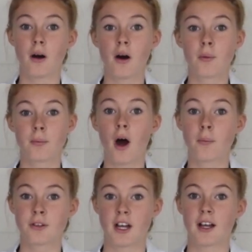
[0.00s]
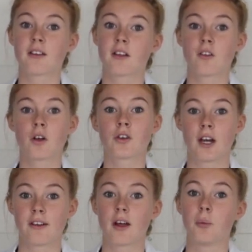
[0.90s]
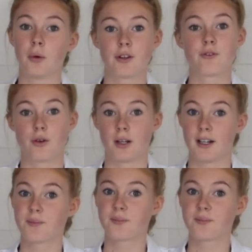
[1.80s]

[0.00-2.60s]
objects such as a wooden ruler.